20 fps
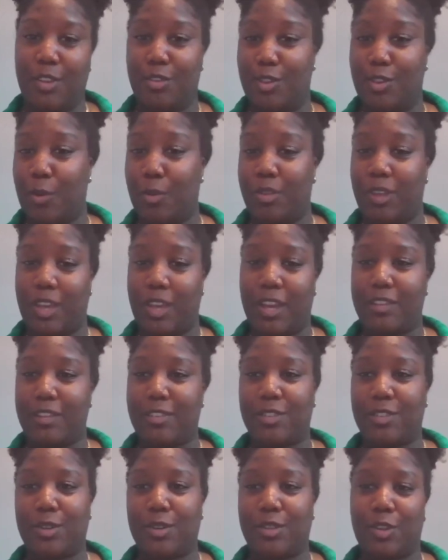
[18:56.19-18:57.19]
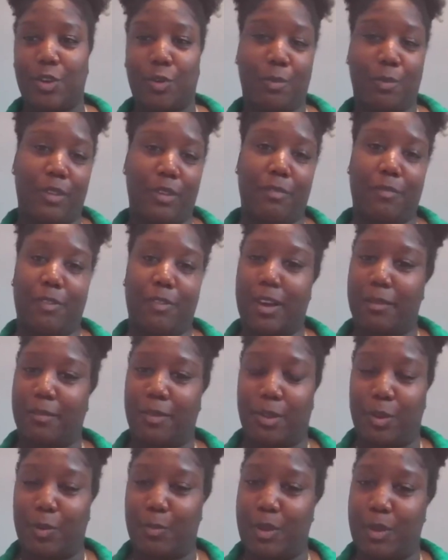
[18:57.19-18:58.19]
know the answer, there'll be 5 other